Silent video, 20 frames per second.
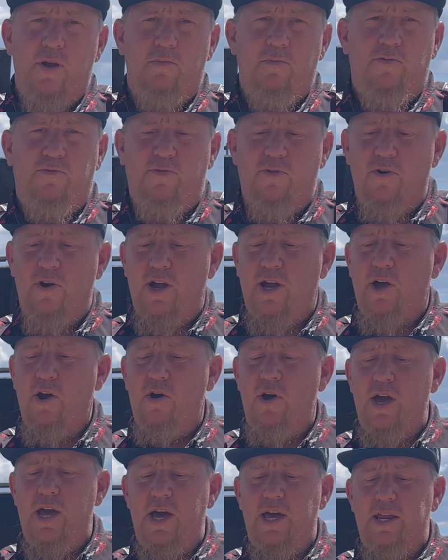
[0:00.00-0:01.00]
it before I go
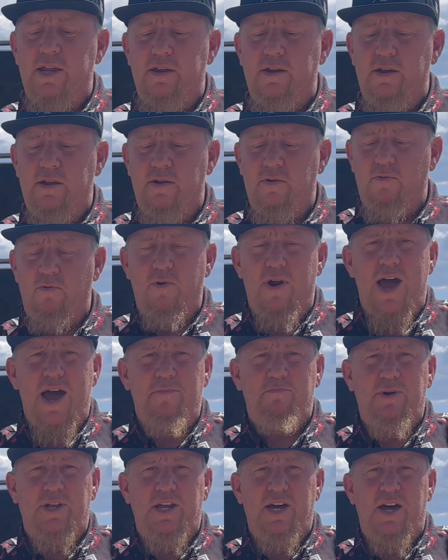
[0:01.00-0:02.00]
ahead and
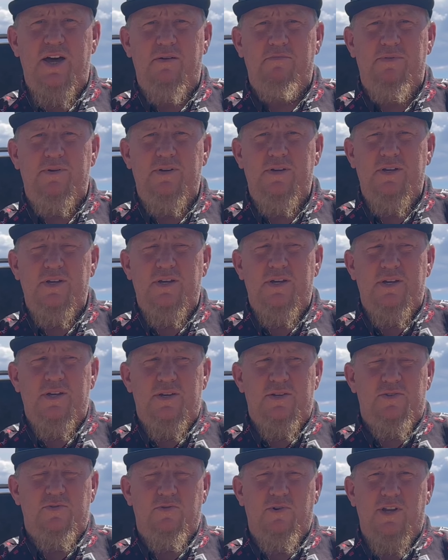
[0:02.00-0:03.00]
wrap it up.
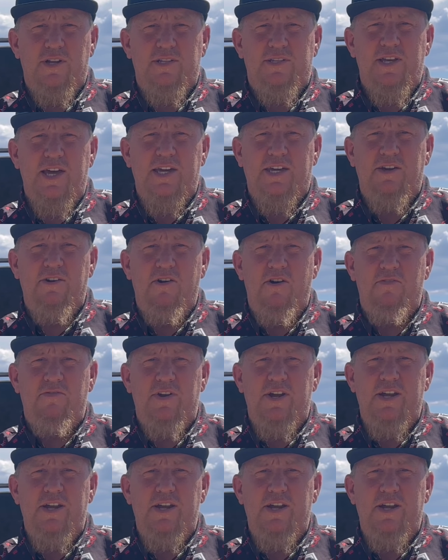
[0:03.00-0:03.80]
So we're gonna take you over